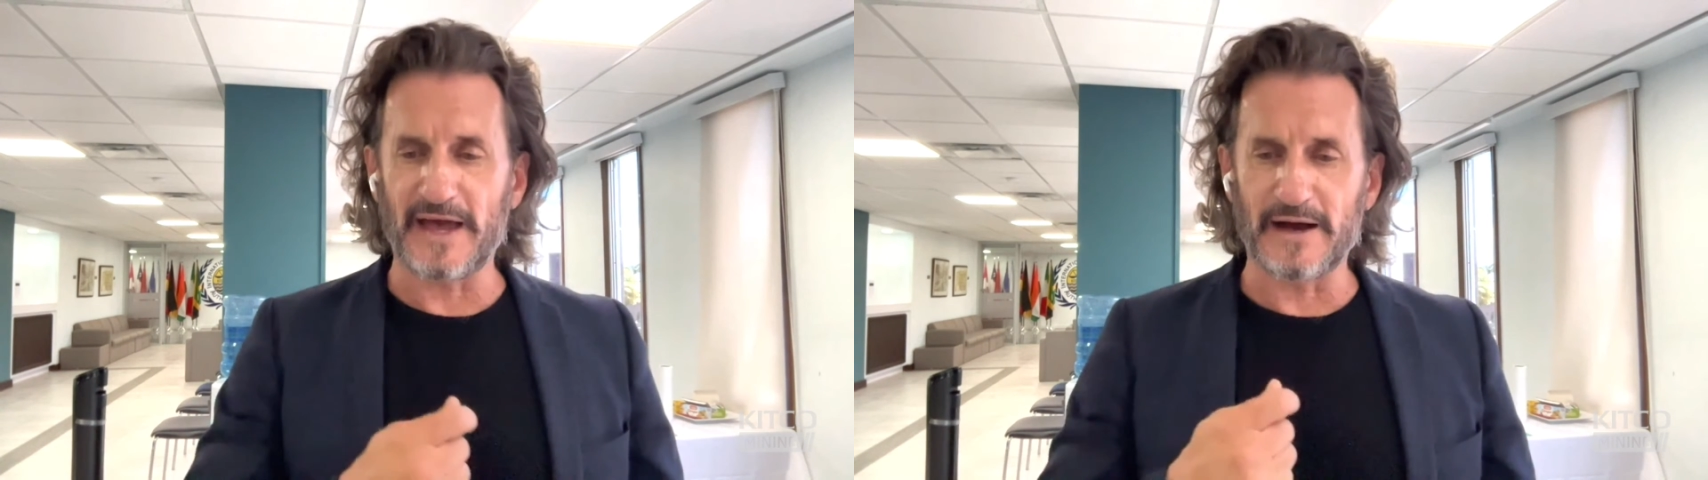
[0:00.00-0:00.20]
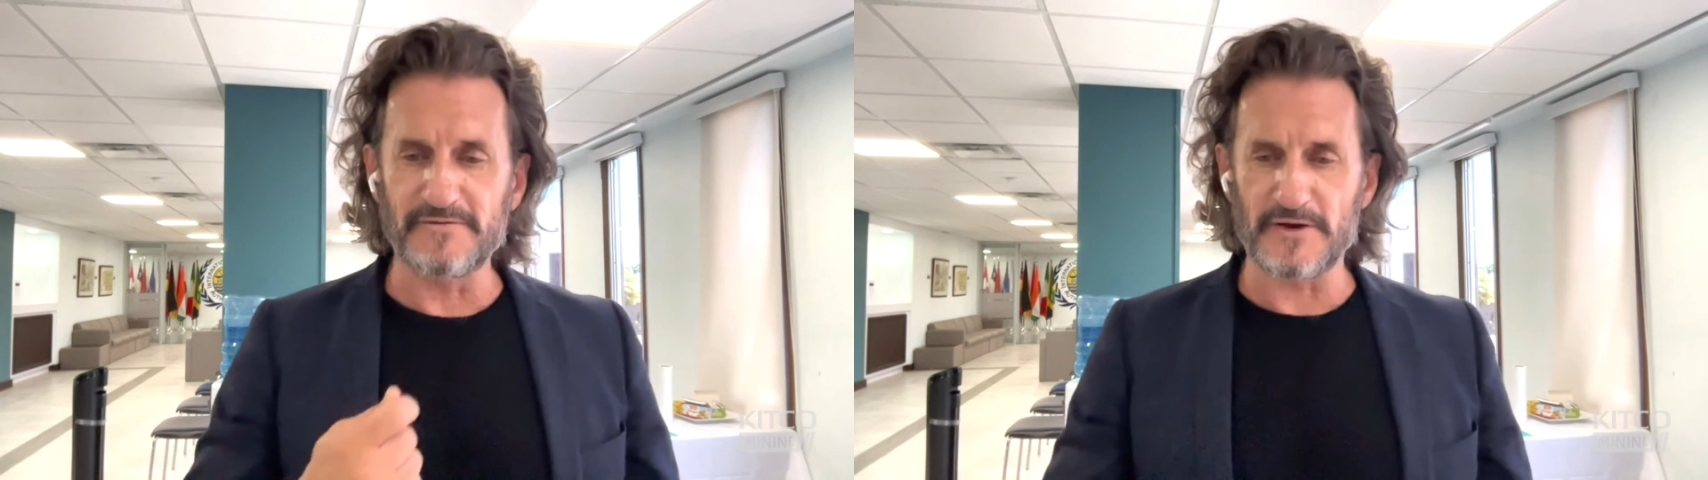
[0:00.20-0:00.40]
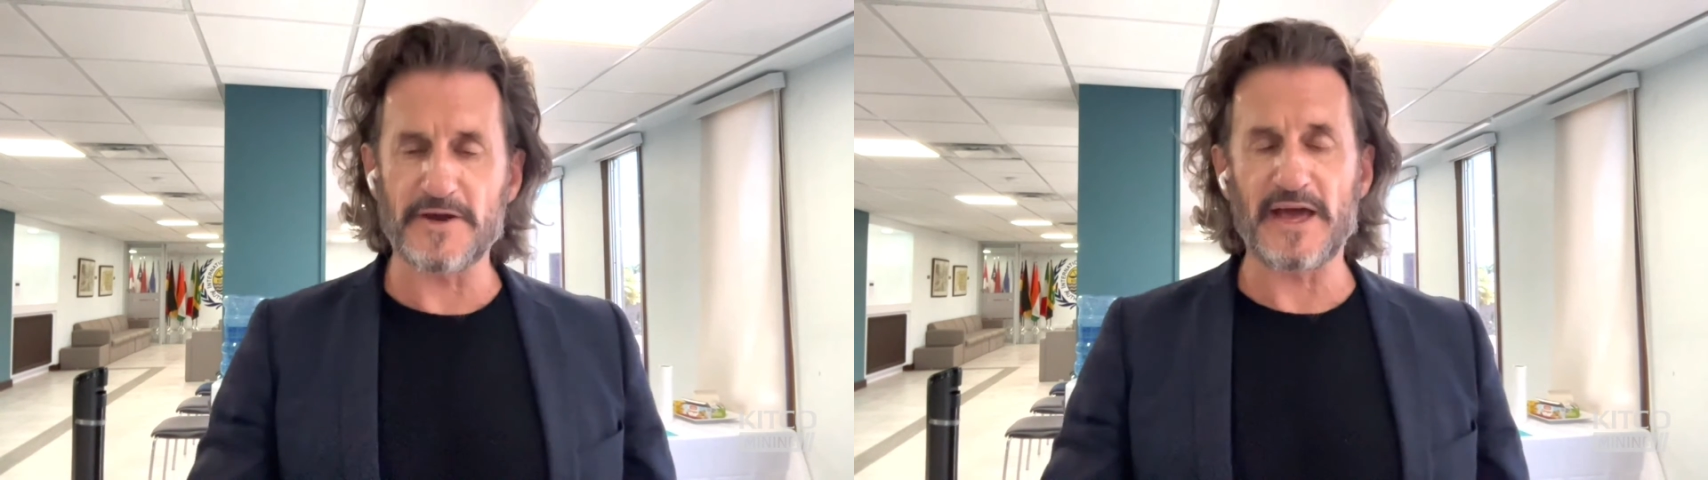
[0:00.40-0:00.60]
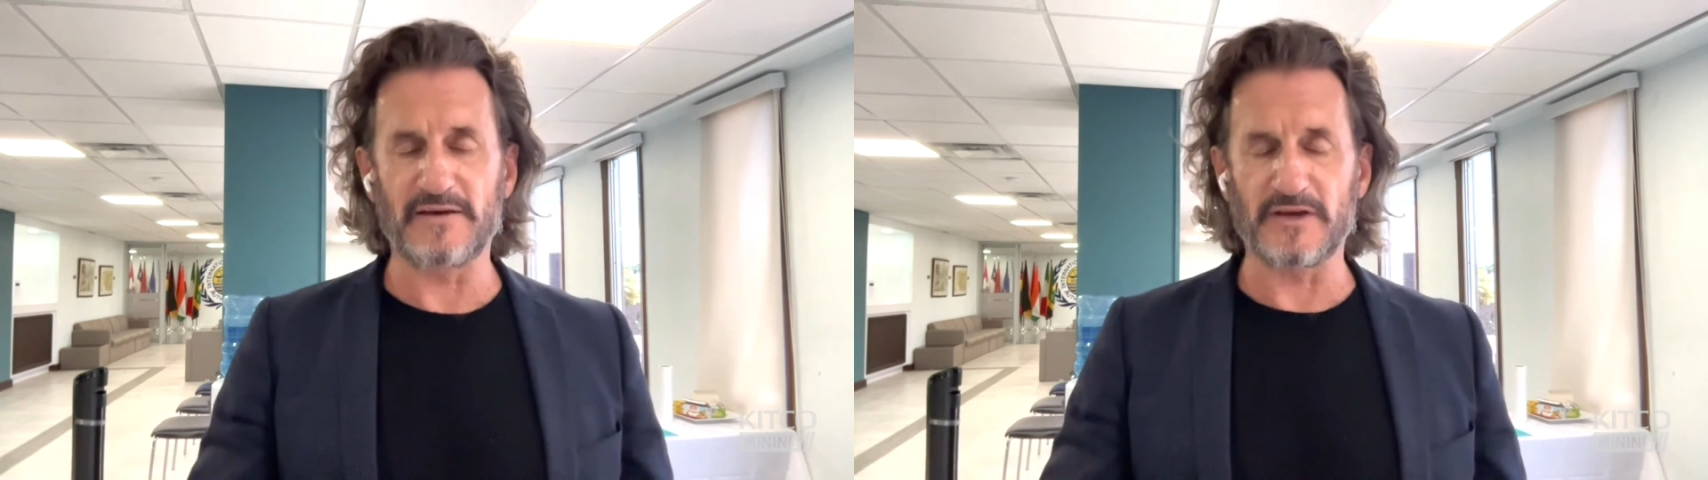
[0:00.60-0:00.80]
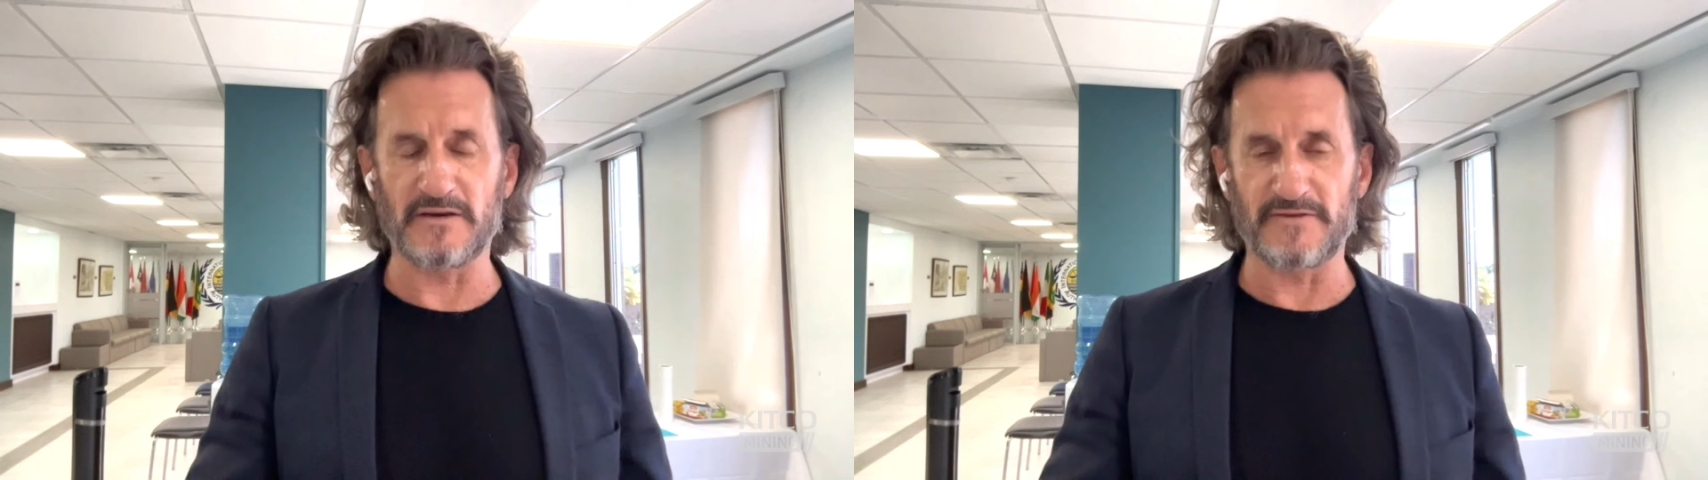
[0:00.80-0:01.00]
our very
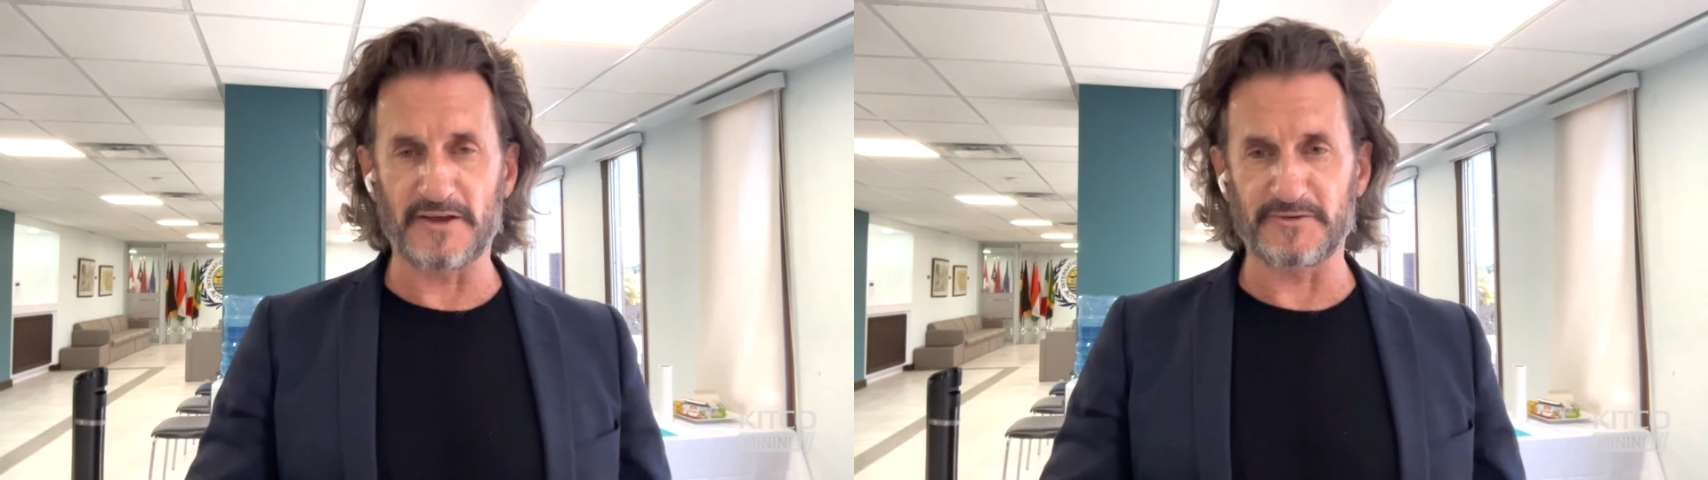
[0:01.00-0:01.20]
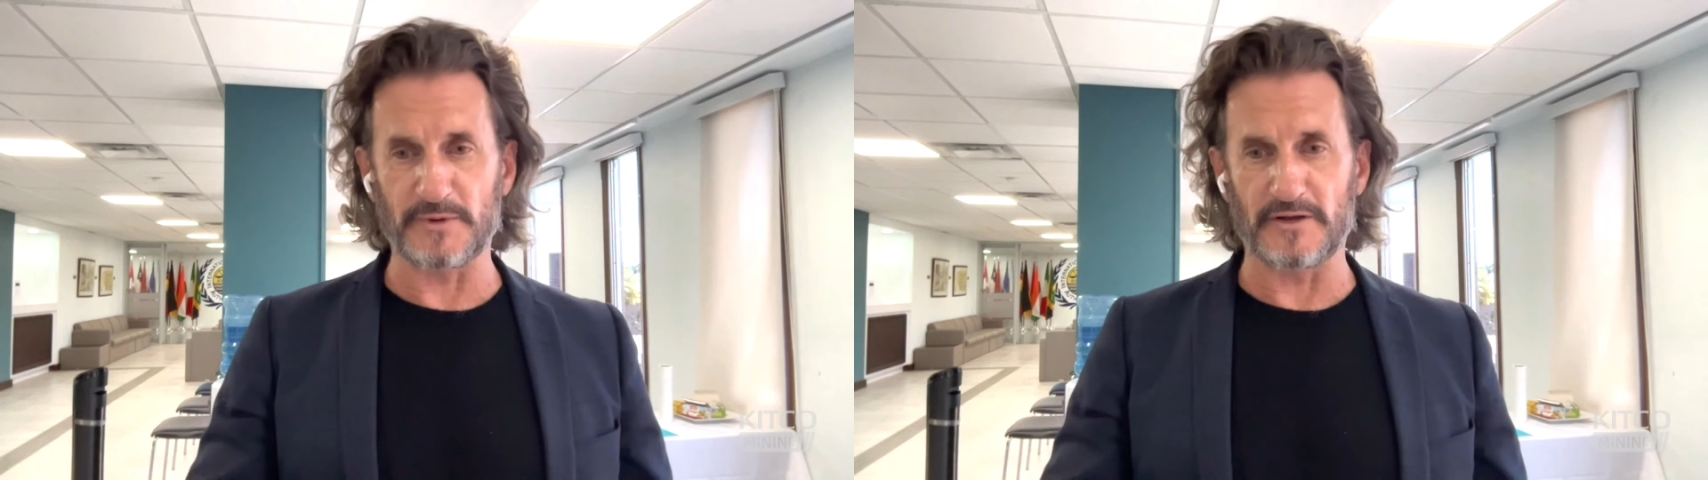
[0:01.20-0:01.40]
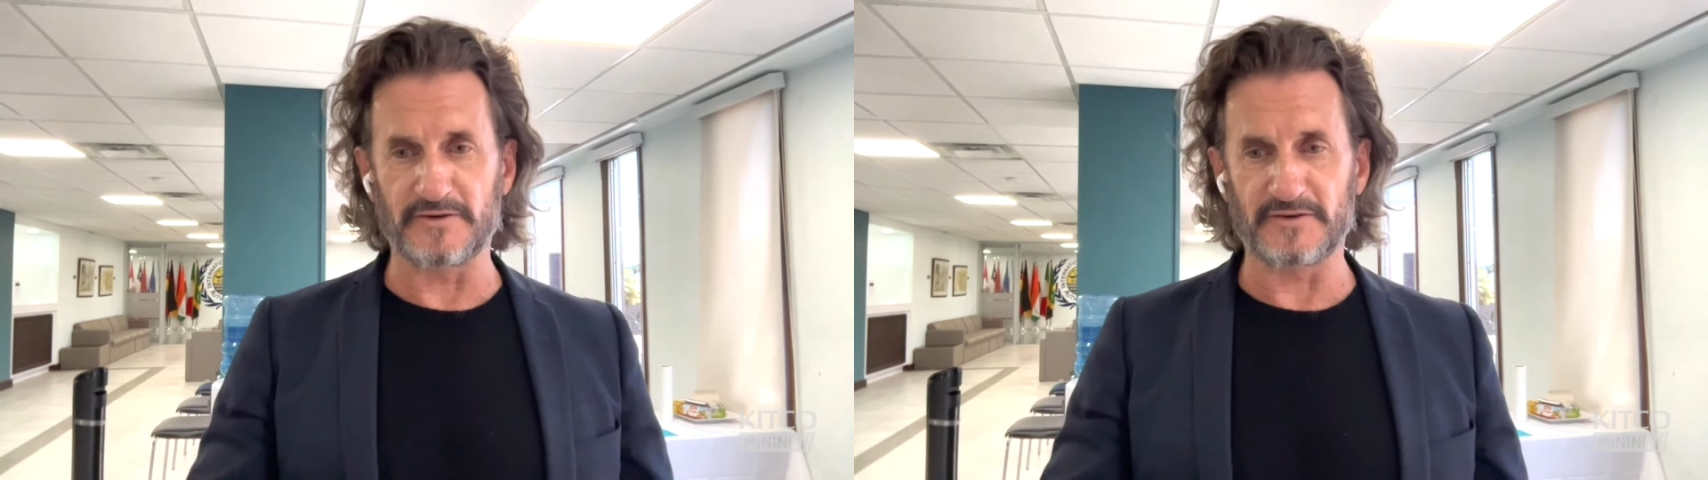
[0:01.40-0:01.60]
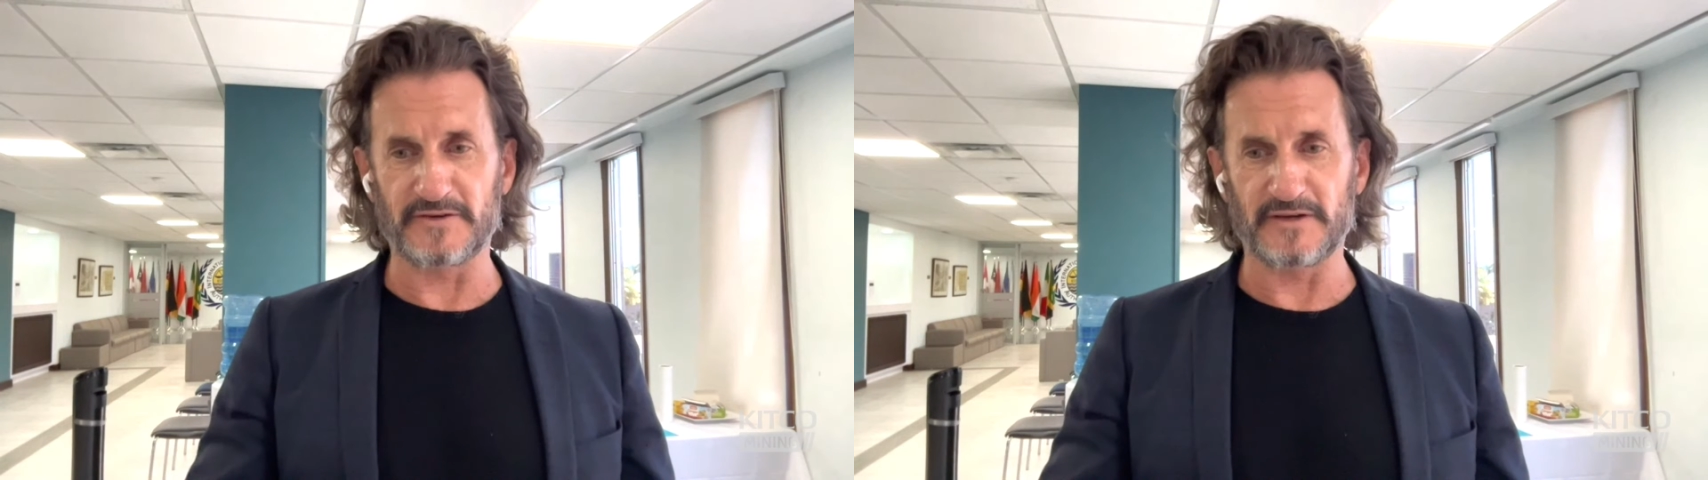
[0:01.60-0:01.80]
heavy investment